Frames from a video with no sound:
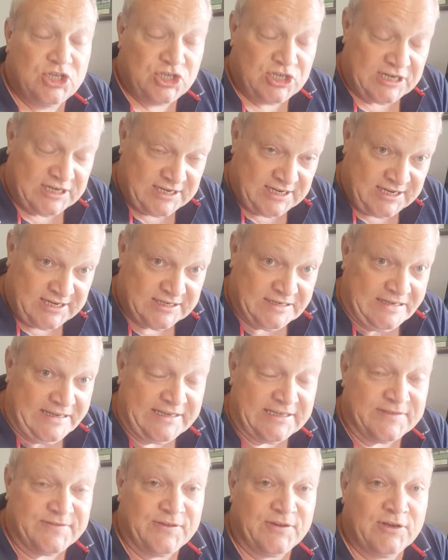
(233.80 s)
She did.
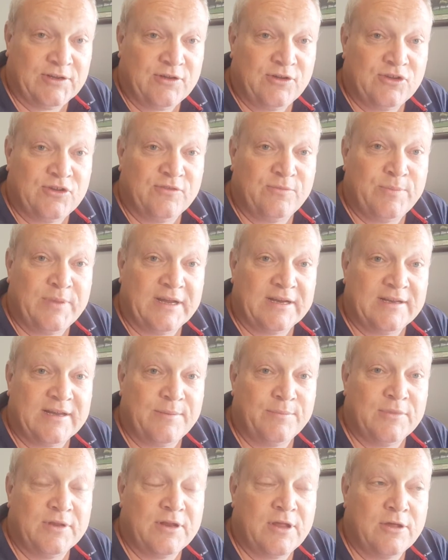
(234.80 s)
That's very good. You've picked
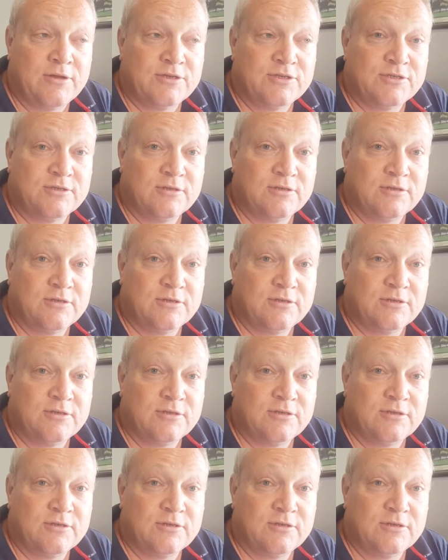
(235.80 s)
up your notes